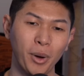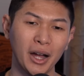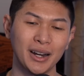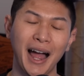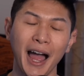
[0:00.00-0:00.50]

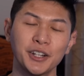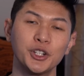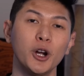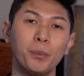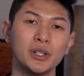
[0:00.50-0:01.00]
But I
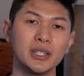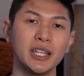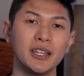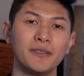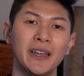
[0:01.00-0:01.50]
do
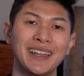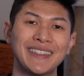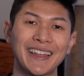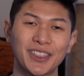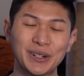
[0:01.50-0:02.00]
believe
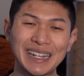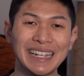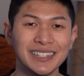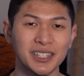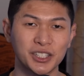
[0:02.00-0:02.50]
that there
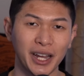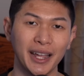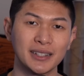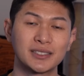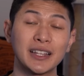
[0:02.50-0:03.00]
is a
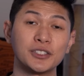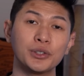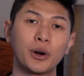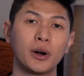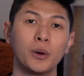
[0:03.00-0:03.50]
chance that
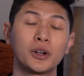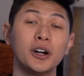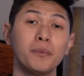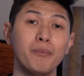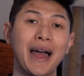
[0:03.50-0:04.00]
Zoro
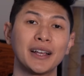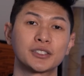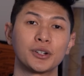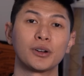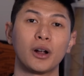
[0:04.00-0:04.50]
could
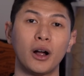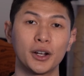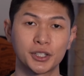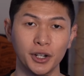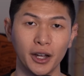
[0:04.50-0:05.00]
master
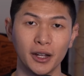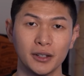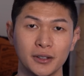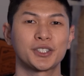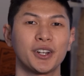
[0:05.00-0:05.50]
Ashura.
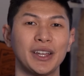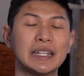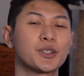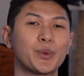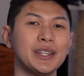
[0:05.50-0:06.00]
Ashura
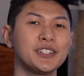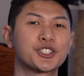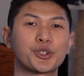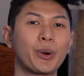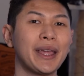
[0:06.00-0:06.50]
is a really
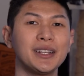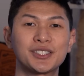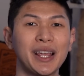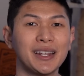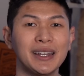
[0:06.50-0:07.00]

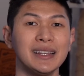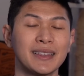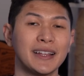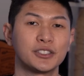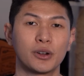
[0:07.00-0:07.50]
strange technique
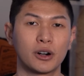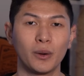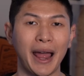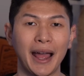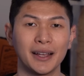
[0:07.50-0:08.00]
that
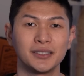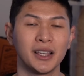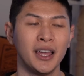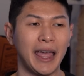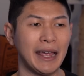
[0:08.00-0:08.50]
Zoro has,
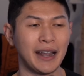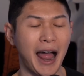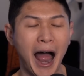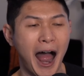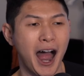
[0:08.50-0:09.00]
and
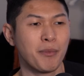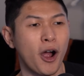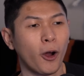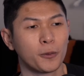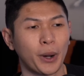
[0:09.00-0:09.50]
I'm
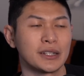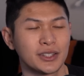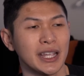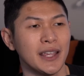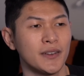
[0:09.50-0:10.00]
hard-pressed
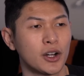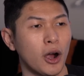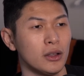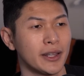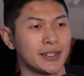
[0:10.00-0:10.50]
to even
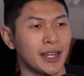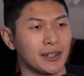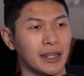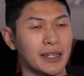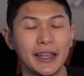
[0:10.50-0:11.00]
call it a
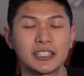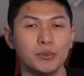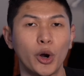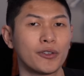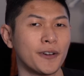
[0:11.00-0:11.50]
technique. It's
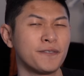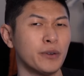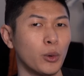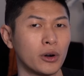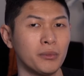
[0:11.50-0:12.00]
more of a
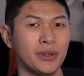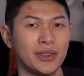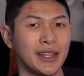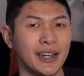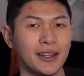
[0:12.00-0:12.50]
form
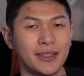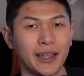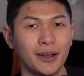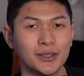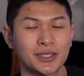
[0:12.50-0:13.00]
than
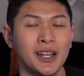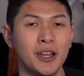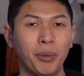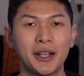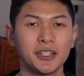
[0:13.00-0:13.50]
anything else,
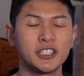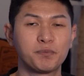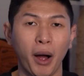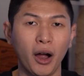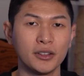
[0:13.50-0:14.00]
because he
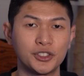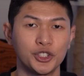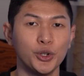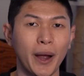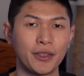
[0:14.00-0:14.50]
spawns
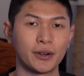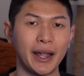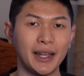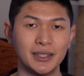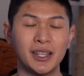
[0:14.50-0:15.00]
2 other
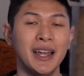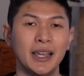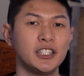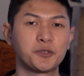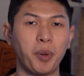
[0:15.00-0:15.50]
heads,
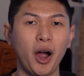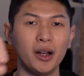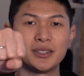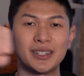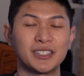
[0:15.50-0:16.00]
he
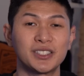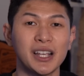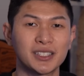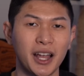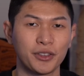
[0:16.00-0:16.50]
spawns
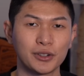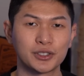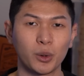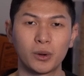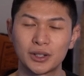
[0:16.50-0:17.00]
6 other
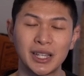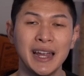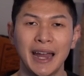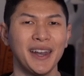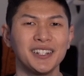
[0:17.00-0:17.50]
swords,
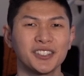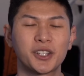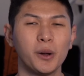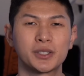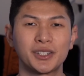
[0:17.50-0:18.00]
and then he
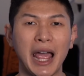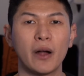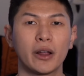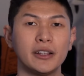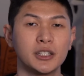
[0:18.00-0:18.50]
just goes to
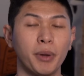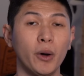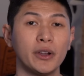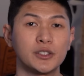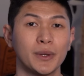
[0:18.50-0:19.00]
town on his
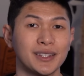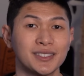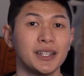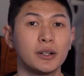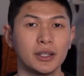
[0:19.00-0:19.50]
opponents with a
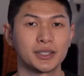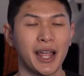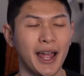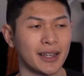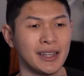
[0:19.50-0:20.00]
single
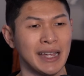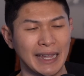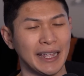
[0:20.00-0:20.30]
attack.